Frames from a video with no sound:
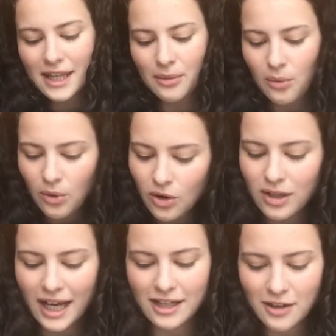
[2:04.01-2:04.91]
They will
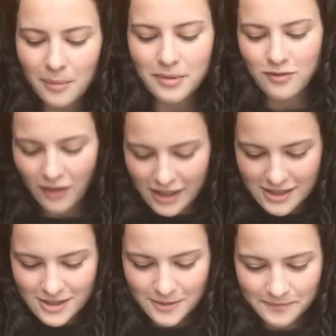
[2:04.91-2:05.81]
walk and not be
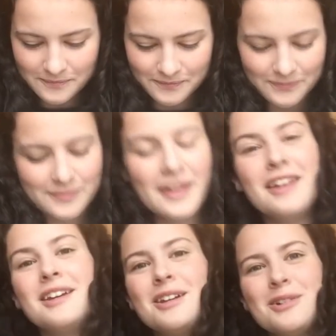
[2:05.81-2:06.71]
faint.
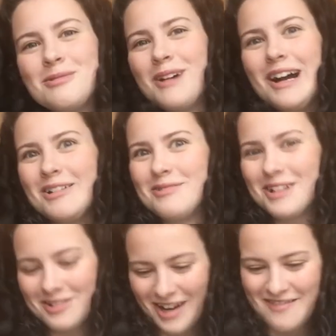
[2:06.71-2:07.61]
Wow,
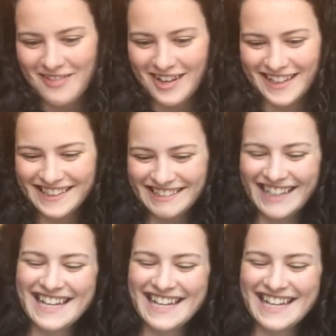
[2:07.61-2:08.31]
what a great verse.